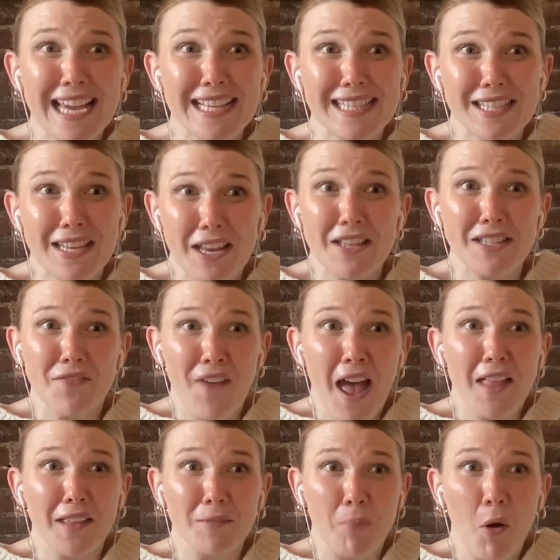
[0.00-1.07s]
It's a
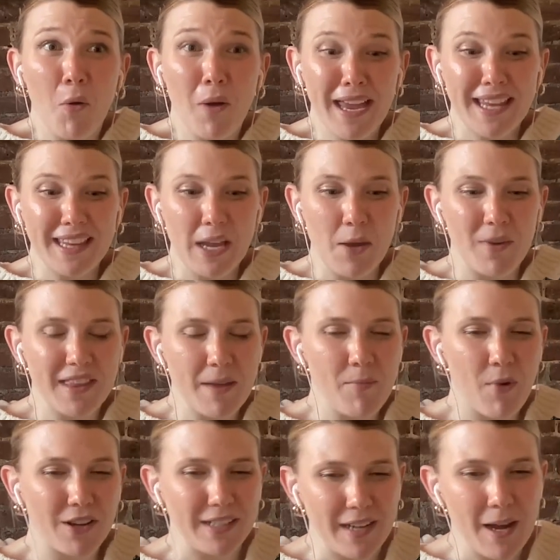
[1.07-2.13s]
valid point. Like when they
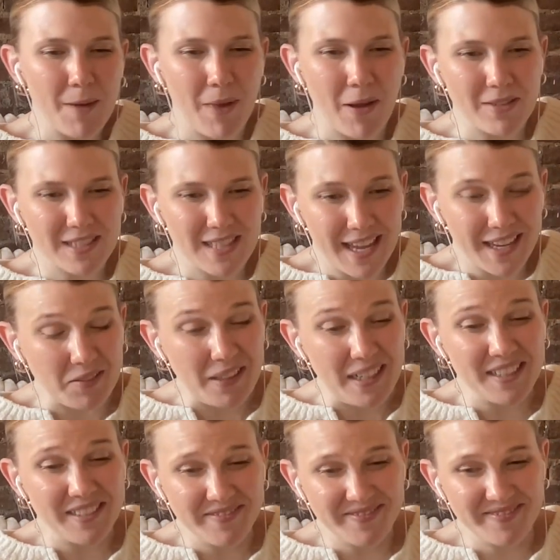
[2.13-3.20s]
brought it up, I was like,
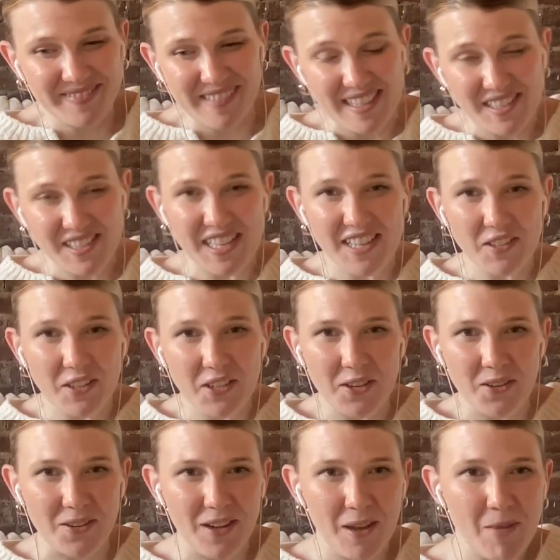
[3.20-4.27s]
well, I stand
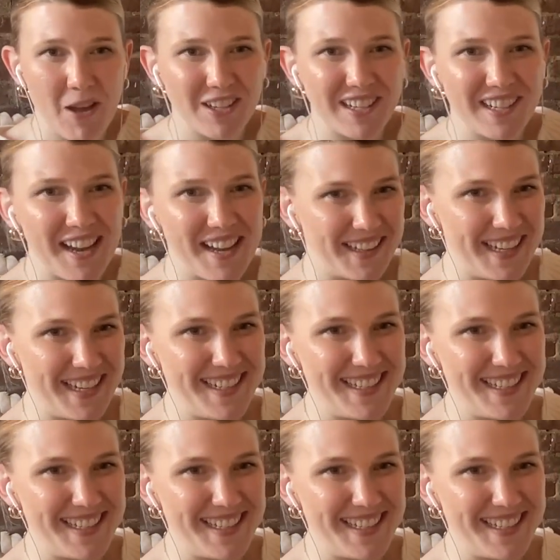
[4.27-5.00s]
alone. I'm on an island.